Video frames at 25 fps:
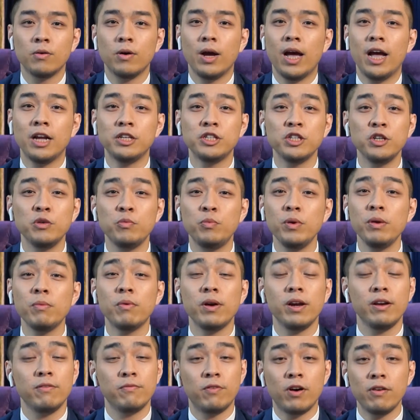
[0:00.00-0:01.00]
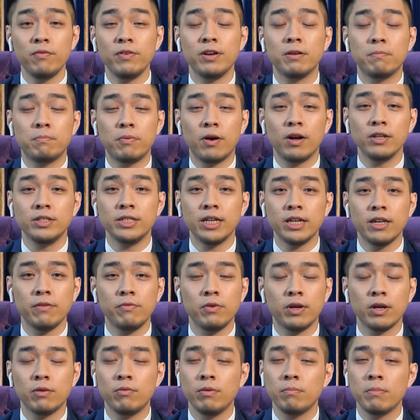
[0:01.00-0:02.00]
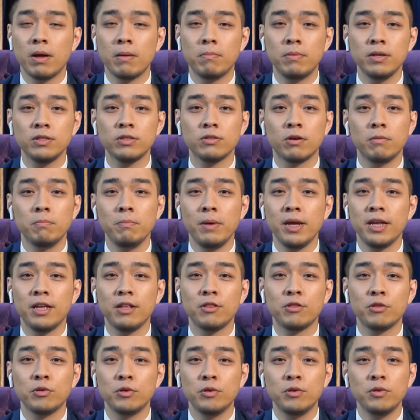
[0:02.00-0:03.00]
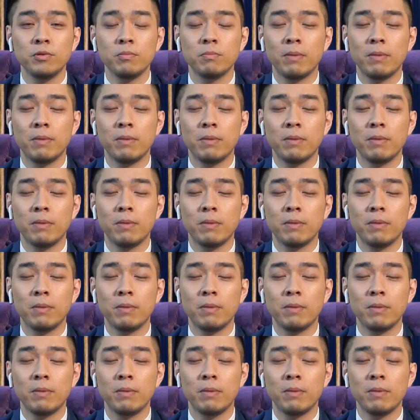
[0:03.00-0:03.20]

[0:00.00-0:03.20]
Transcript: Actually, we were involved in a project. If you can remember, it's called Make It Thru